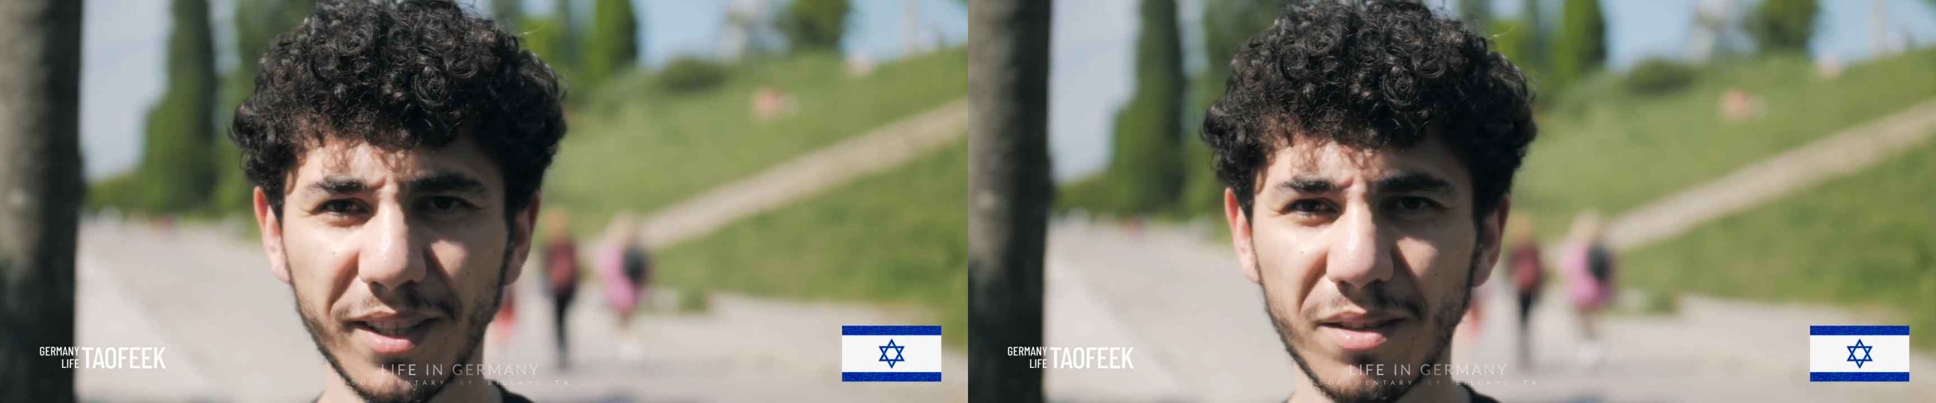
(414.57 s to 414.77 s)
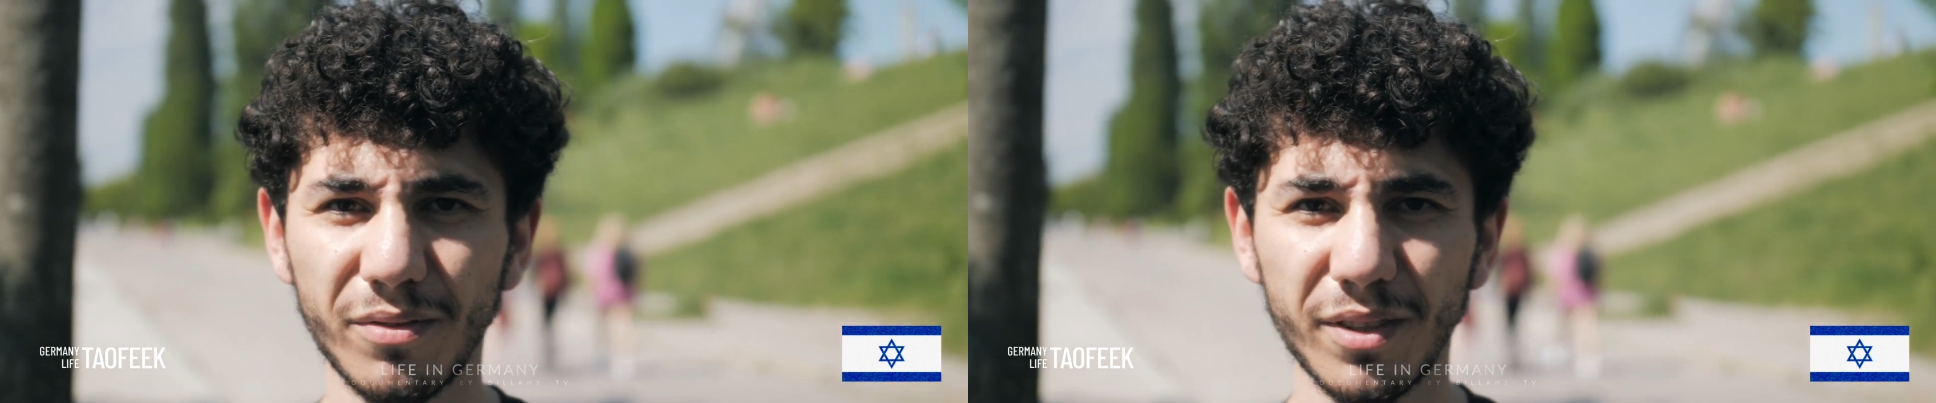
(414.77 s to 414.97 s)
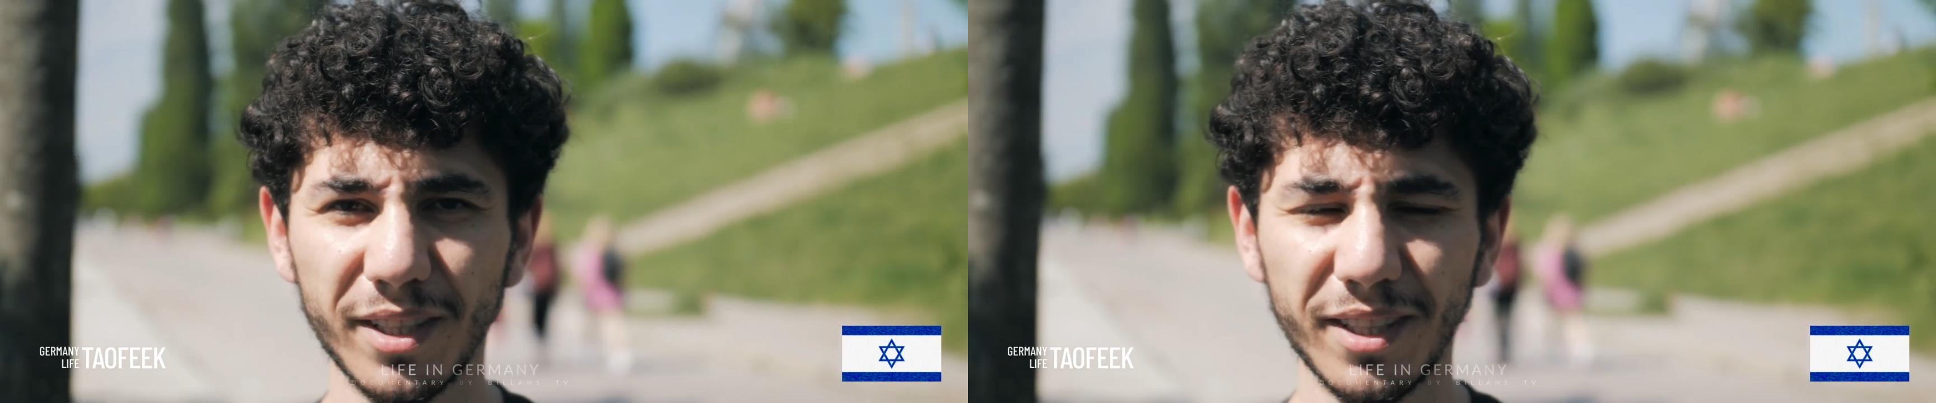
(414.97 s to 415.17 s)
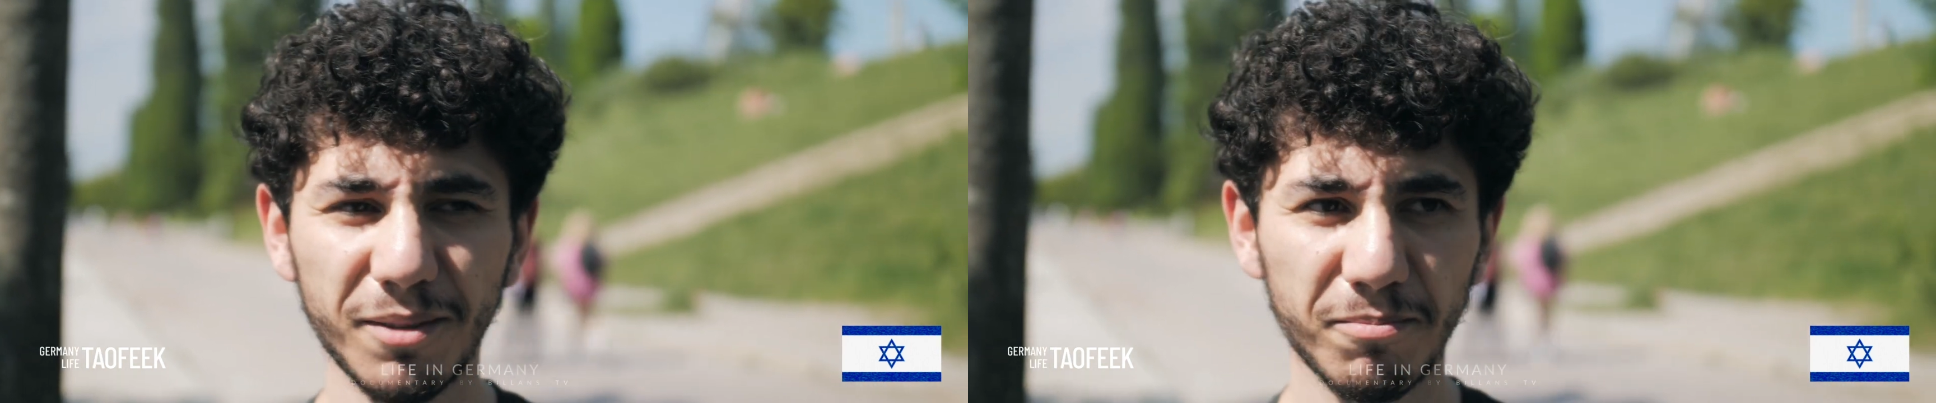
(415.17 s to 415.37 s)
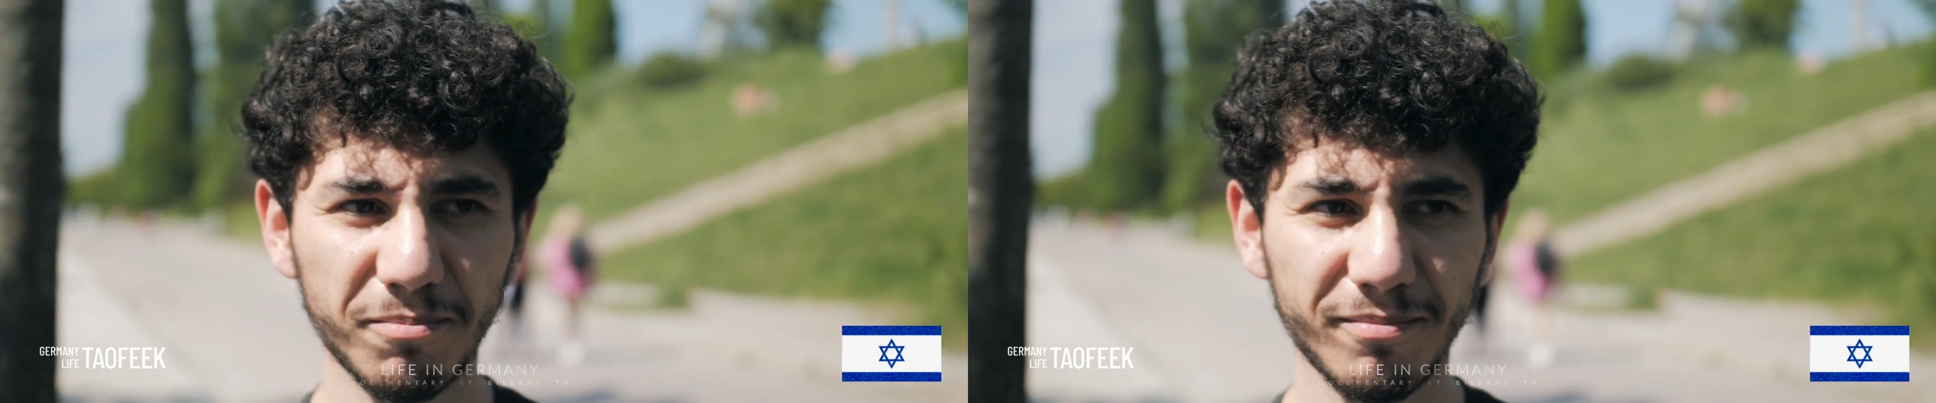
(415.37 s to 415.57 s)
it's
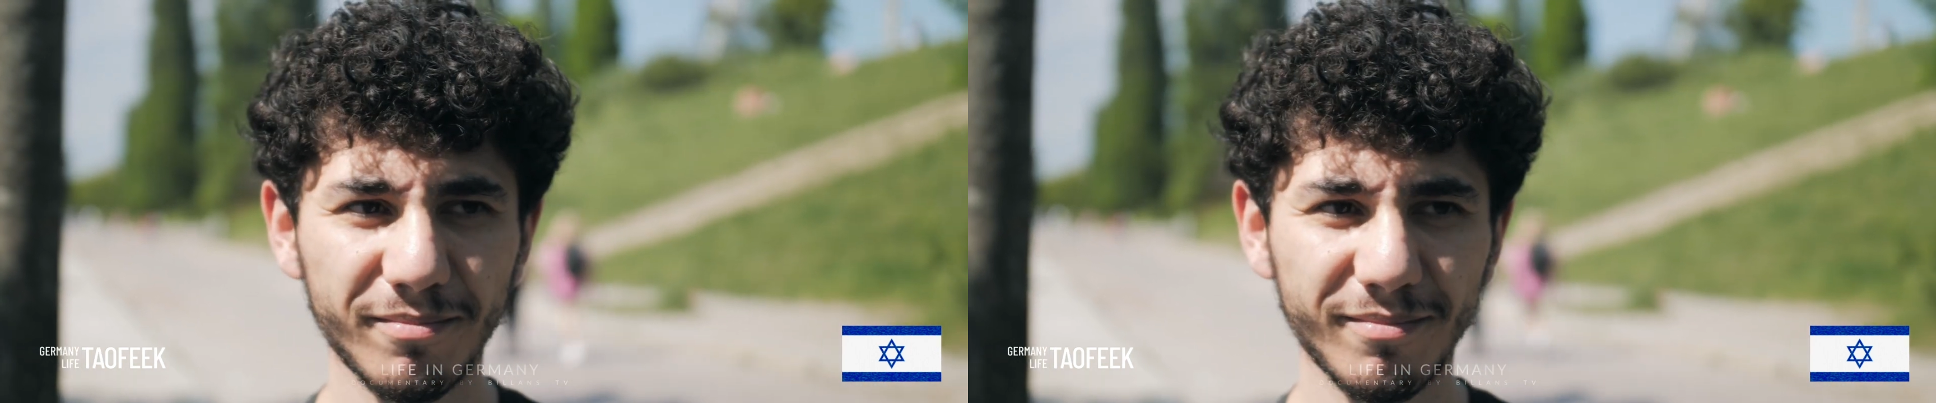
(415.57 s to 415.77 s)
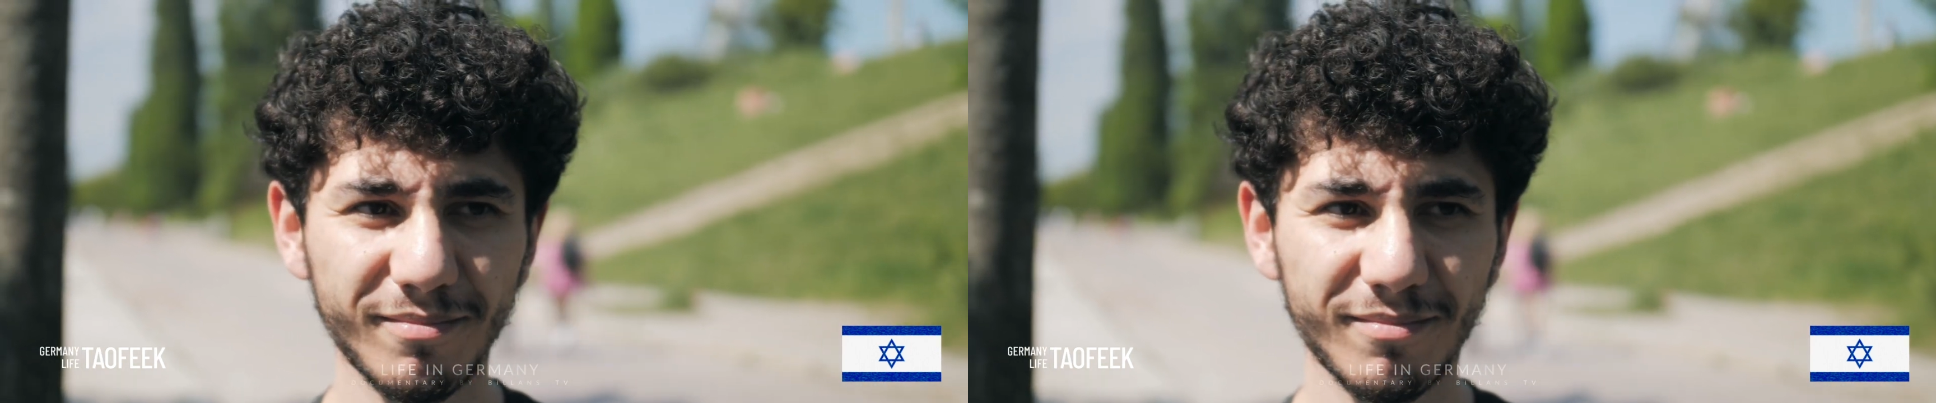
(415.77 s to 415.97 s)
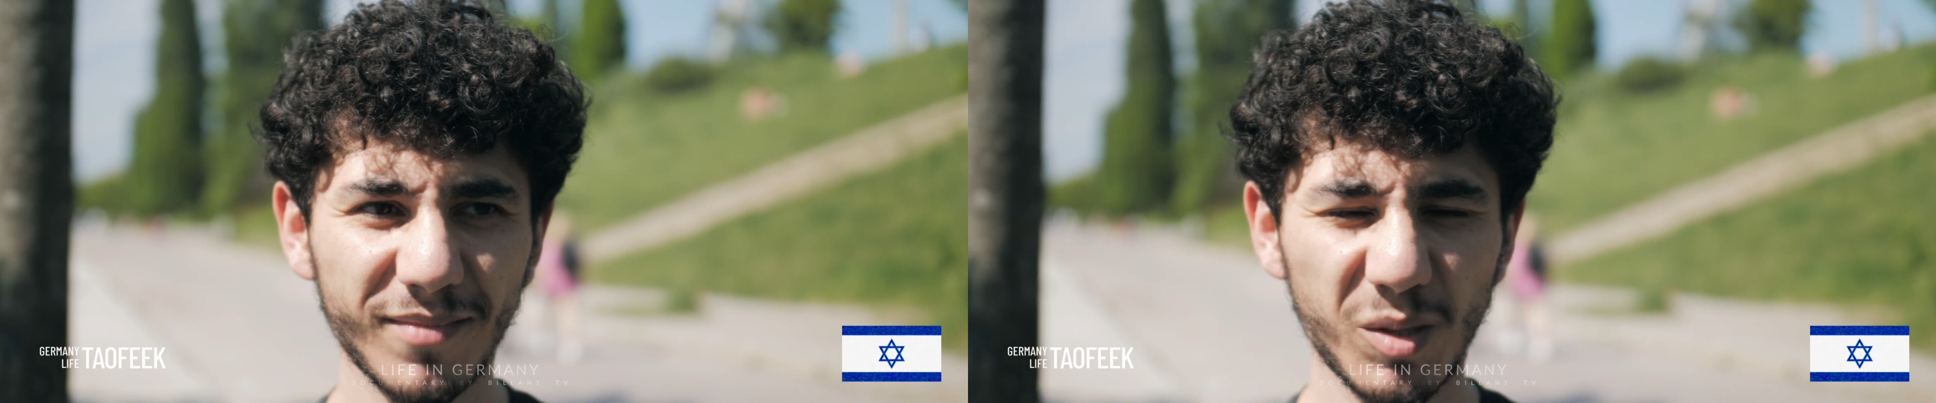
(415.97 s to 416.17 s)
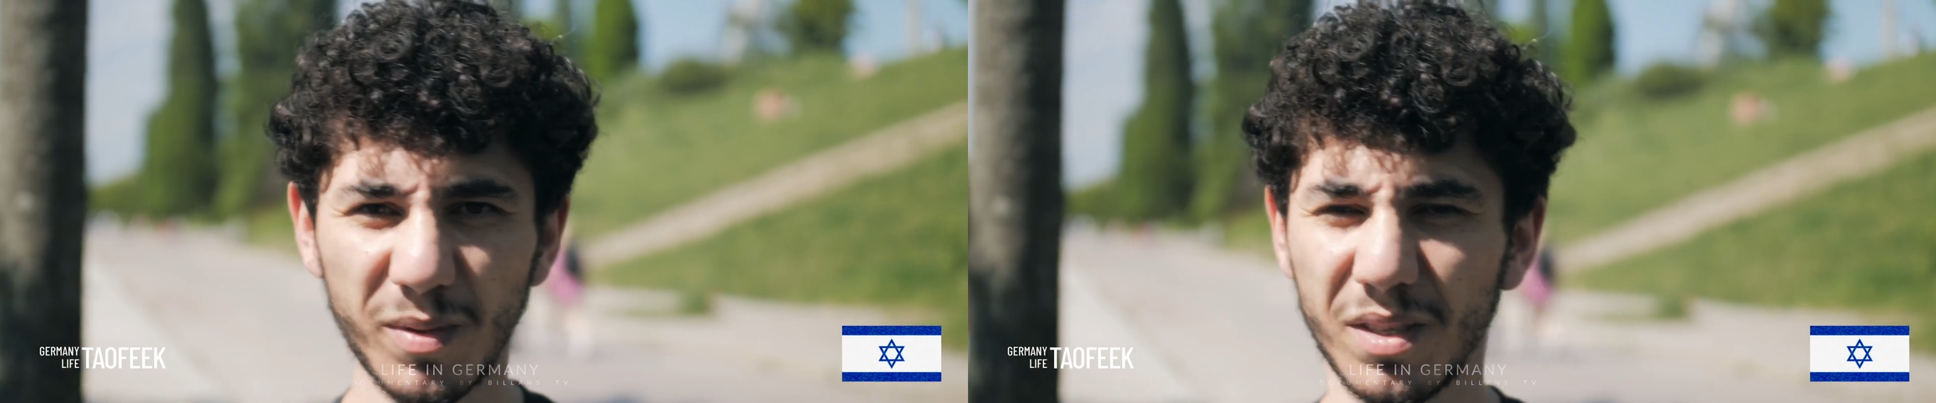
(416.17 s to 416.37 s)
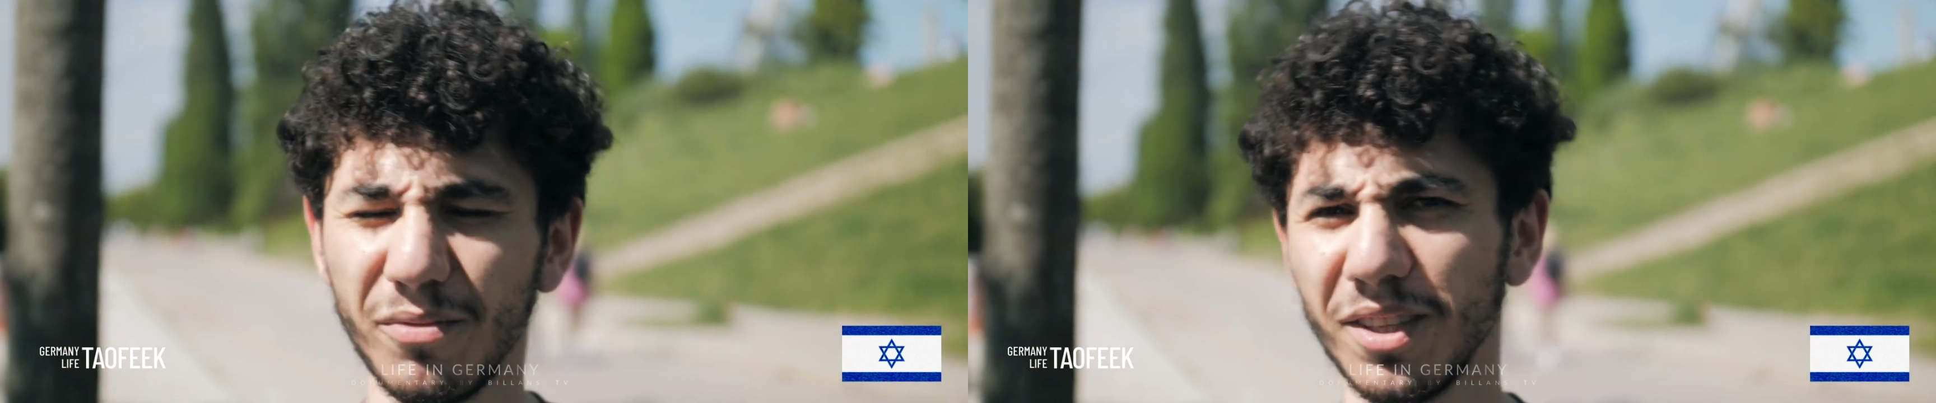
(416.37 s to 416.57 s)
very
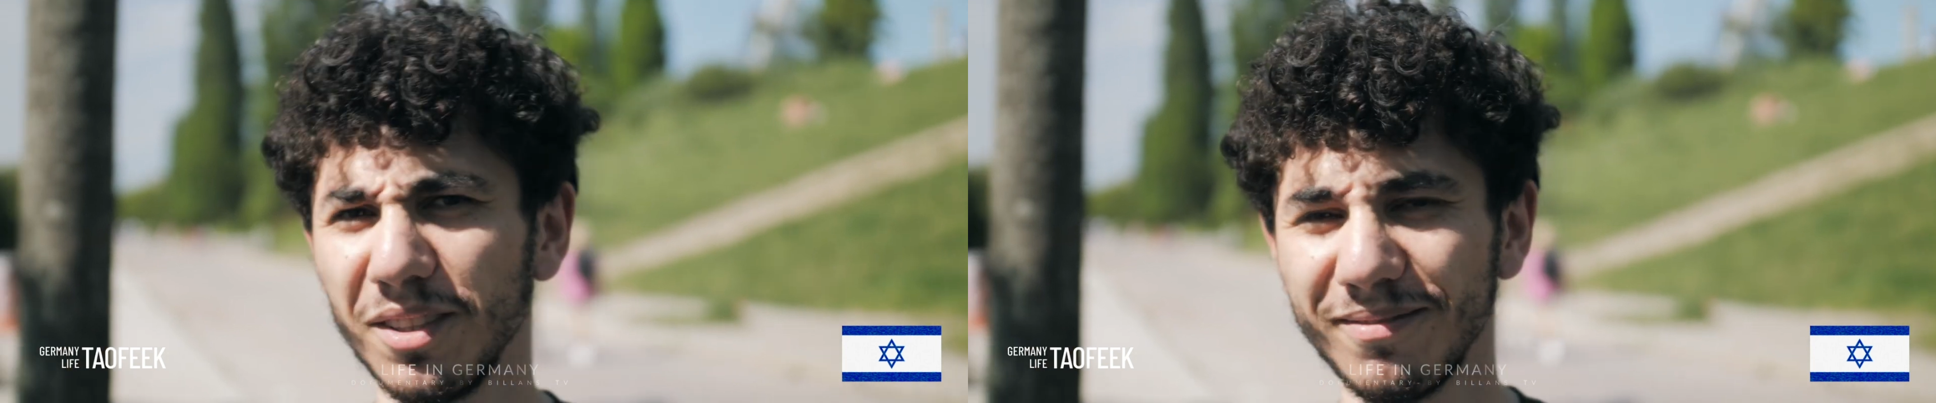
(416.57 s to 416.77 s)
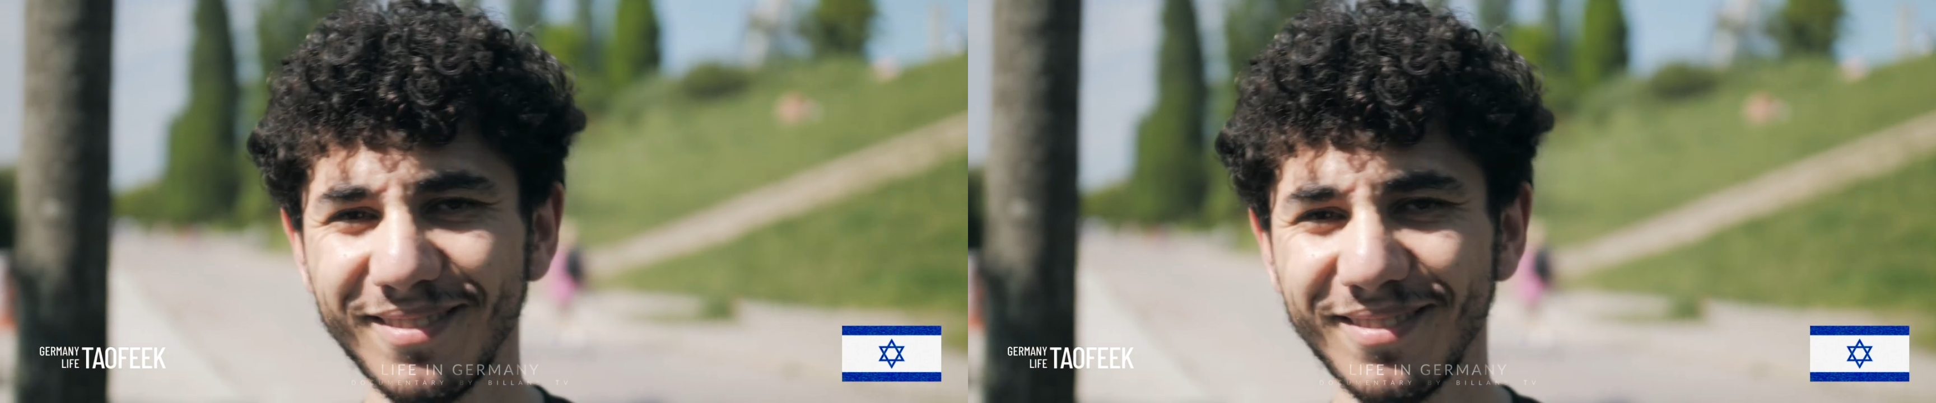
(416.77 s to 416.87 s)
specific.